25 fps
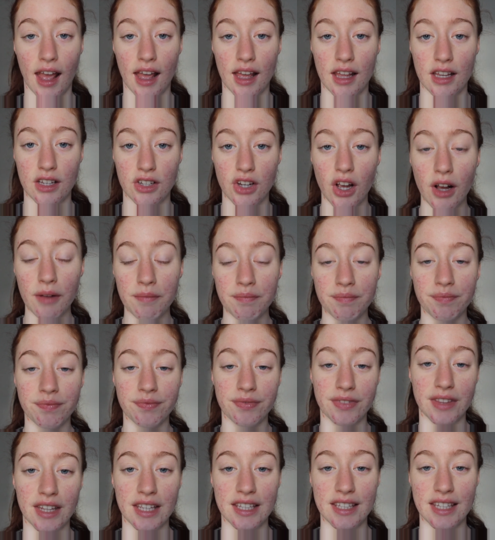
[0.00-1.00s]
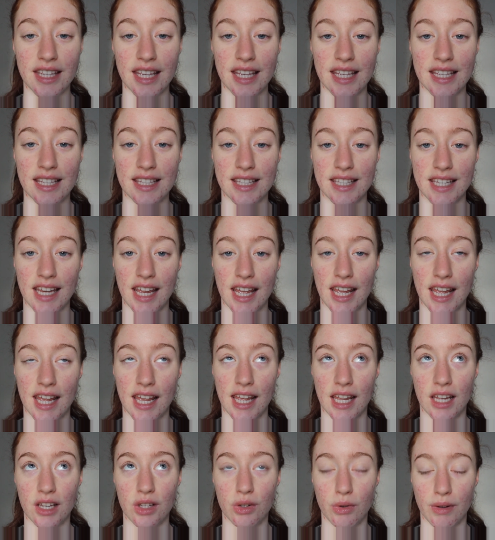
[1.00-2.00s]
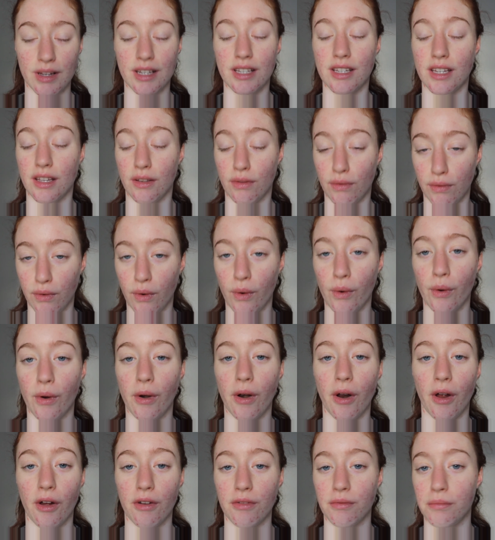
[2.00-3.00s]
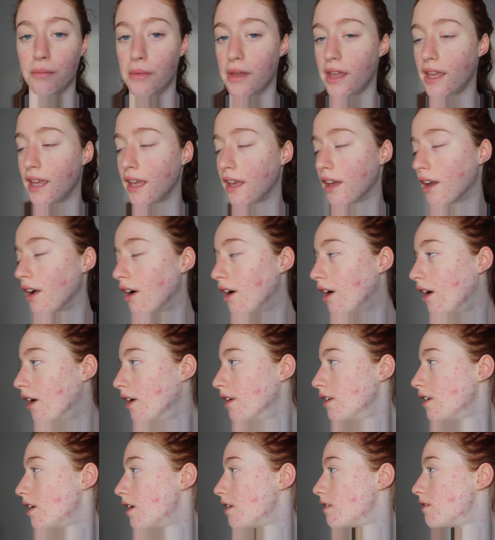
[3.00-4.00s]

And yeah, this is day 24 of being on